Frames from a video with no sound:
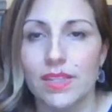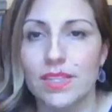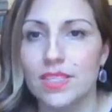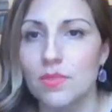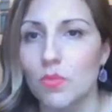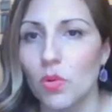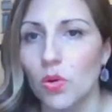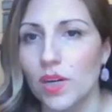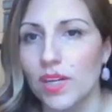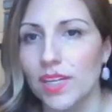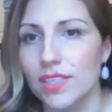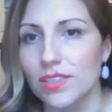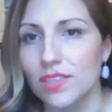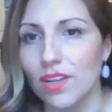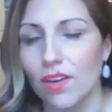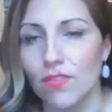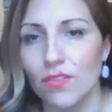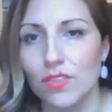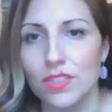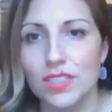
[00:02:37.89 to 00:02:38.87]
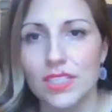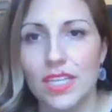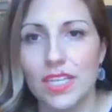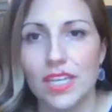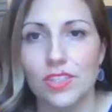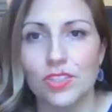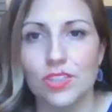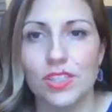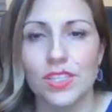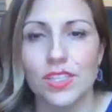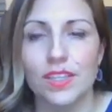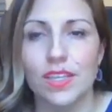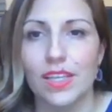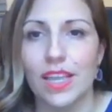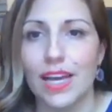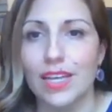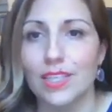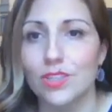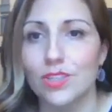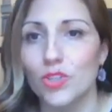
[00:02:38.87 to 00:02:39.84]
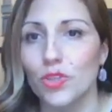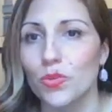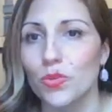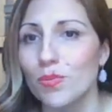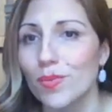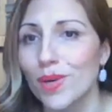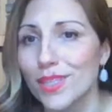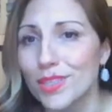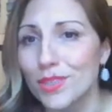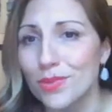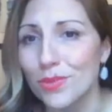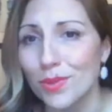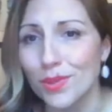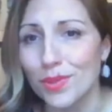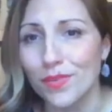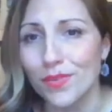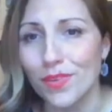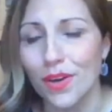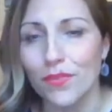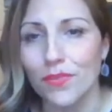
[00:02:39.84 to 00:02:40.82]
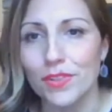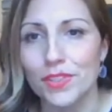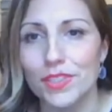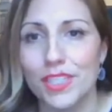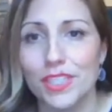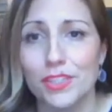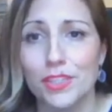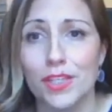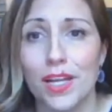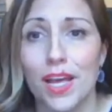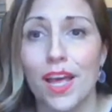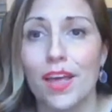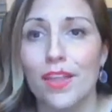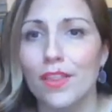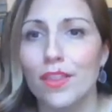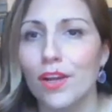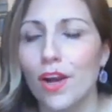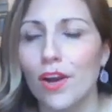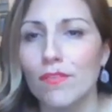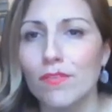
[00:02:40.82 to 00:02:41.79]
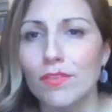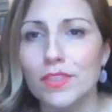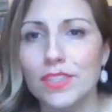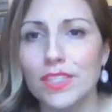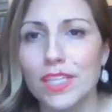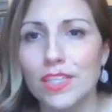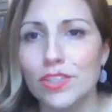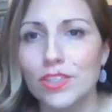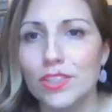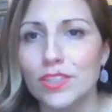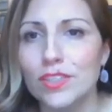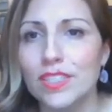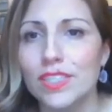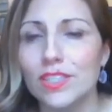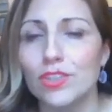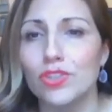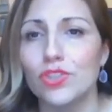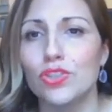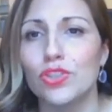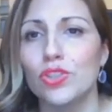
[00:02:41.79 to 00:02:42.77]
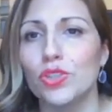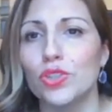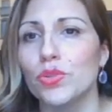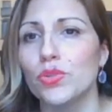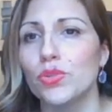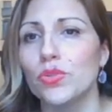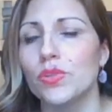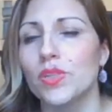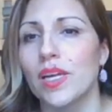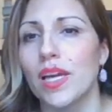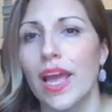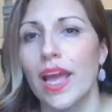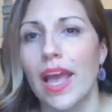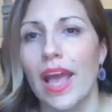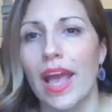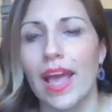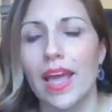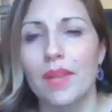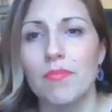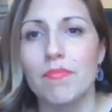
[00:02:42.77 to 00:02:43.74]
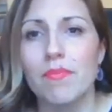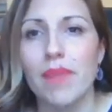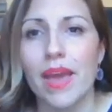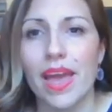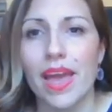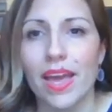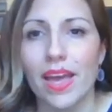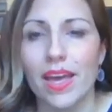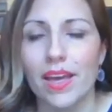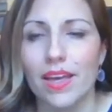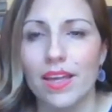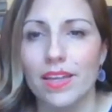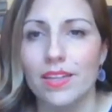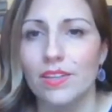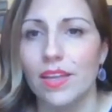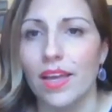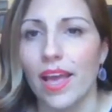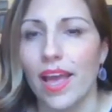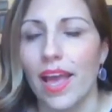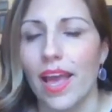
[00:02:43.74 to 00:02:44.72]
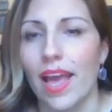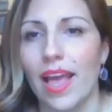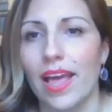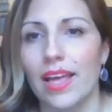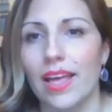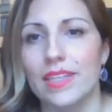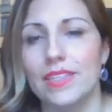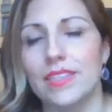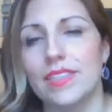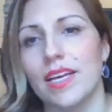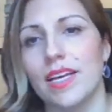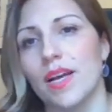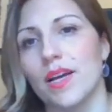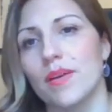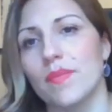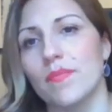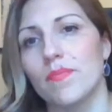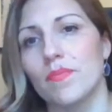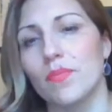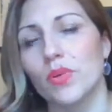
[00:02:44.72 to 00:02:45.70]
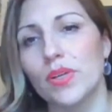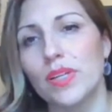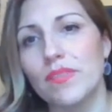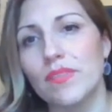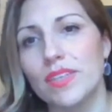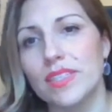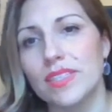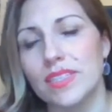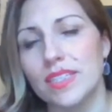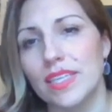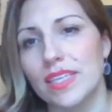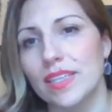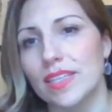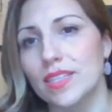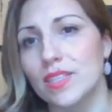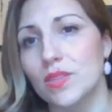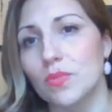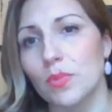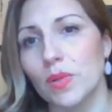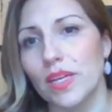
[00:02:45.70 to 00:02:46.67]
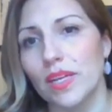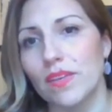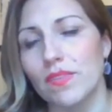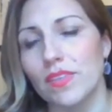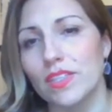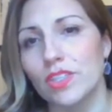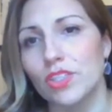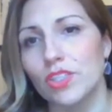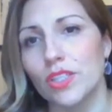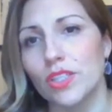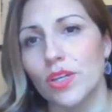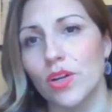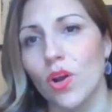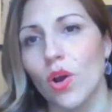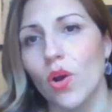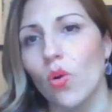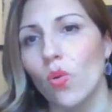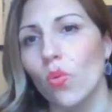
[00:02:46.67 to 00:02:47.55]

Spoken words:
This morning's conversation, the last 2 months worth of conversation, the conversation since June and May and previously in the spring of this year,